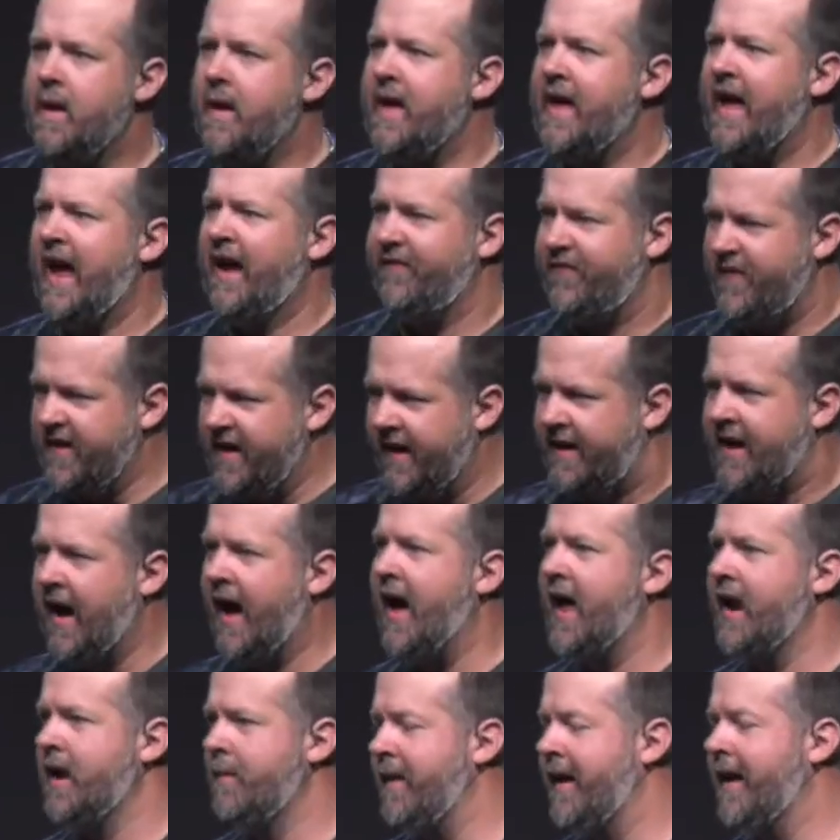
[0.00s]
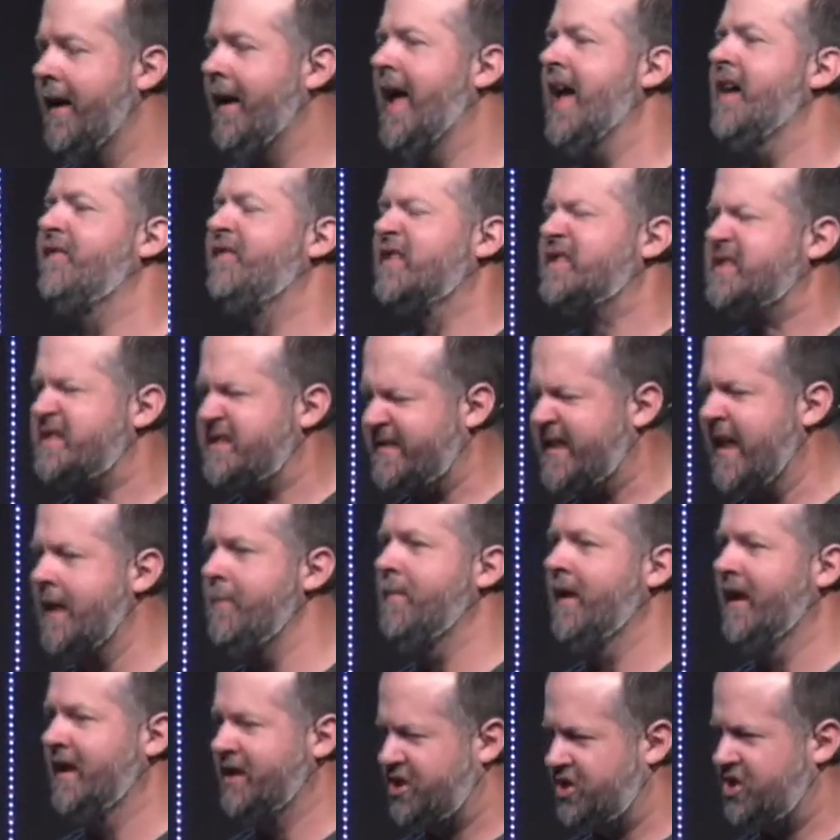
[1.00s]
if the economy, if a
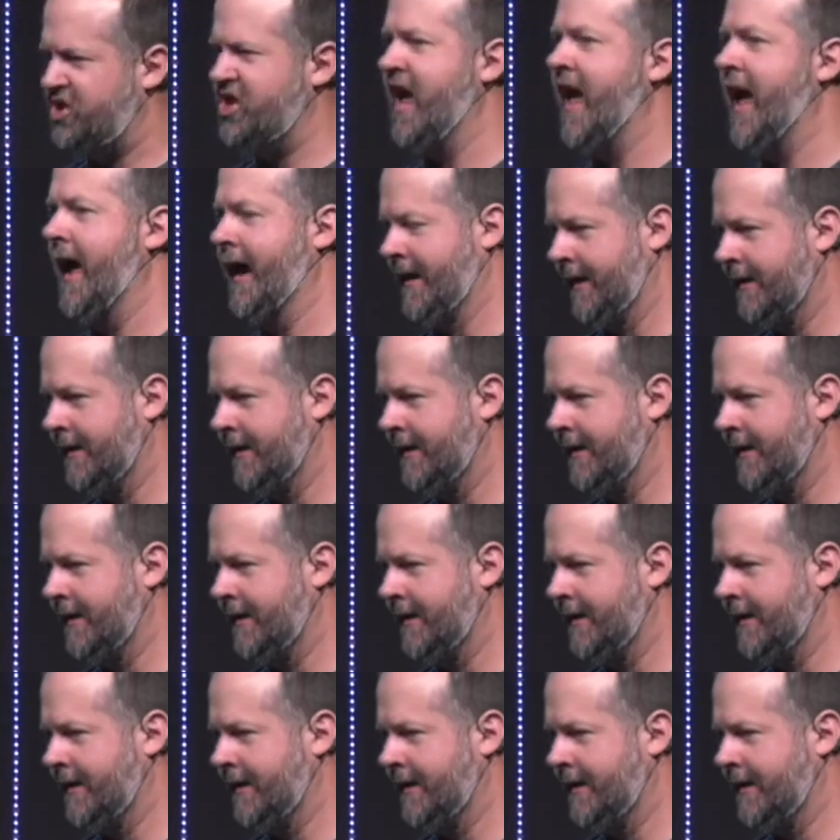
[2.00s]
stimulus check